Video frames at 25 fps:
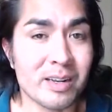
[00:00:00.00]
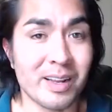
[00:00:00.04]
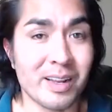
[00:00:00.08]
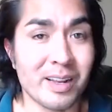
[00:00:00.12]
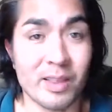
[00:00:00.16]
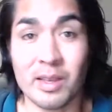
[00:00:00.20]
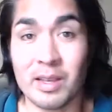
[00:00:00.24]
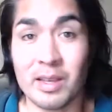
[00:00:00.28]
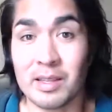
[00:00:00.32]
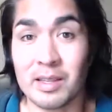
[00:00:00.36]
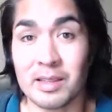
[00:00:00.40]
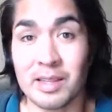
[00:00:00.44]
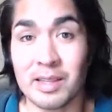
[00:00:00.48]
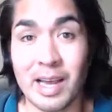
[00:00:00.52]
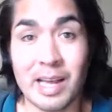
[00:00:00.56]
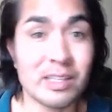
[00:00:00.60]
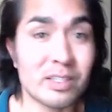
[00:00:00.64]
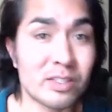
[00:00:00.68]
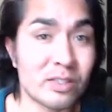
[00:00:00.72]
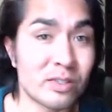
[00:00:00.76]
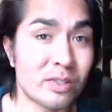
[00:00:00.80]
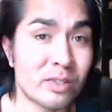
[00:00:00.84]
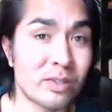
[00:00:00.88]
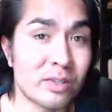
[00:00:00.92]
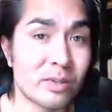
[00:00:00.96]
And I think
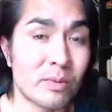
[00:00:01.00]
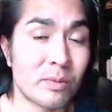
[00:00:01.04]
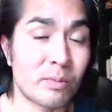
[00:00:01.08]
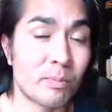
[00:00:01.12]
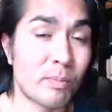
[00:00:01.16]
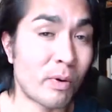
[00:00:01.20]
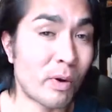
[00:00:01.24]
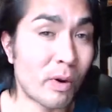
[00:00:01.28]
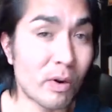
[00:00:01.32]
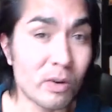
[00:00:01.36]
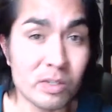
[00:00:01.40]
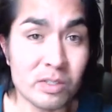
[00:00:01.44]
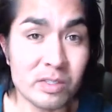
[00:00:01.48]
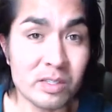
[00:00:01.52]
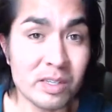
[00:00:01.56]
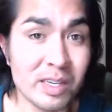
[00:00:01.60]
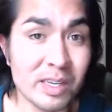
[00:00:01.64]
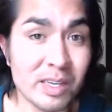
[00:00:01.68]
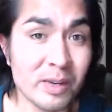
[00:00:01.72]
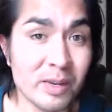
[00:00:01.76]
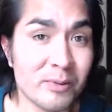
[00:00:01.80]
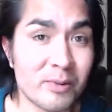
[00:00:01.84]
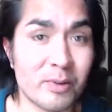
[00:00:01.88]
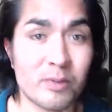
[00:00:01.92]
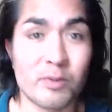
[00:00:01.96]
that's
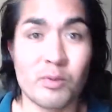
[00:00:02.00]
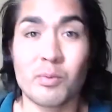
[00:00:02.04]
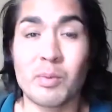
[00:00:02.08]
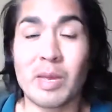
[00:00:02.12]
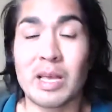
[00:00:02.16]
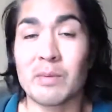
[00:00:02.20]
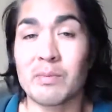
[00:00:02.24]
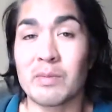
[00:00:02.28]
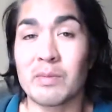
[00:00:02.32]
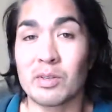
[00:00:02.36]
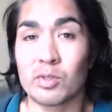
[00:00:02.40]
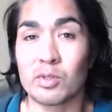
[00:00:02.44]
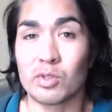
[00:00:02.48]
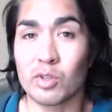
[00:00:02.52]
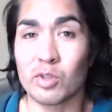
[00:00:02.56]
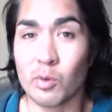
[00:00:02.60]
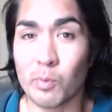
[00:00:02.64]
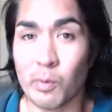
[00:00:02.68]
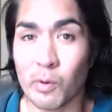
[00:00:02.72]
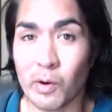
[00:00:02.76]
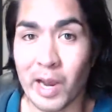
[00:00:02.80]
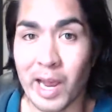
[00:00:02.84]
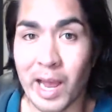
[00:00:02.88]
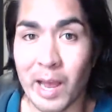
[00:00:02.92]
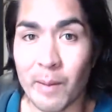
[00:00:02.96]
personally what would make me
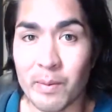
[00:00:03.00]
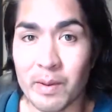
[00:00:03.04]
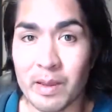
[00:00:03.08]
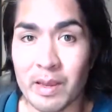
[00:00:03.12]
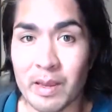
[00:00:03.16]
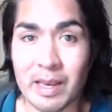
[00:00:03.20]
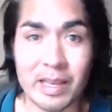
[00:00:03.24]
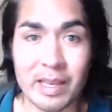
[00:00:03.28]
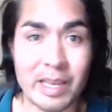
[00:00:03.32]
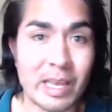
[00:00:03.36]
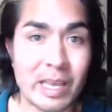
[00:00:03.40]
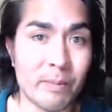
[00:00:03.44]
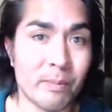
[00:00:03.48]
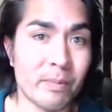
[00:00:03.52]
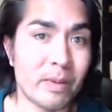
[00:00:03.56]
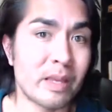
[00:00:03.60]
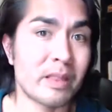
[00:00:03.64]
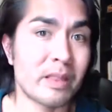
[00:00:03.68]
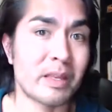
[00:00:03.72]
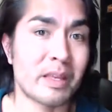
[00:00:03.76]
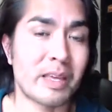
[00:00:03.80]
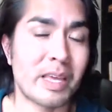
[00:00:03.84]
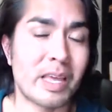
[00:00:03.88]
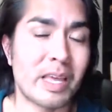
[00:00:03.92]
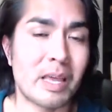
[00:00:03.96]
super happy and keep me in
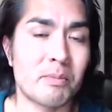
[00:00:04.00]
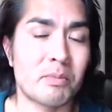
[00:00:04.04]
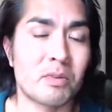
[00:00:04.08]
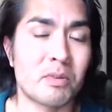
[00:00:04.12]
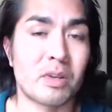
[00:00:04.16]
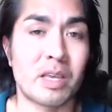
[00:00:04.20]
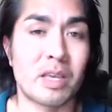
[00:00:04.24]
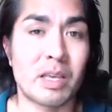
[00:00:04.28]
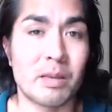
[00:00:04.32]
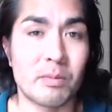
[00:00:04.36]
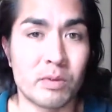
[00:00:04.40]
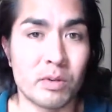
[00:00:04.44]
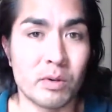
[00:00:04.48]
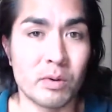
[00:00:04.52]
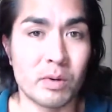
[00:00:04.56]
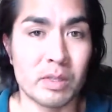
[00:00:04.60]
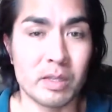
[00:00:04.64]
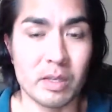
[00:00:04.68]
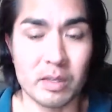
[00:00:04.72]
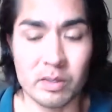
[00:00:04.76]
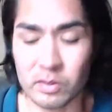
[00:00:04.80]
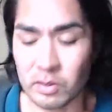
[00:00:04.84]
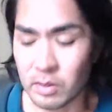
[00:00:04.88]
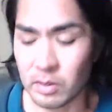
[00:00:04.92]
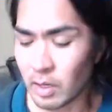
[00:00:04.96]
the game to keep doing
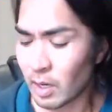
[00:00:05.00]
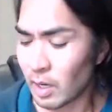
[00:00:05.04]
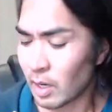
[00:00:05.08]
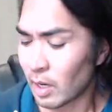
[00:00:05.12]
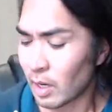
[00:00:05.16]
this.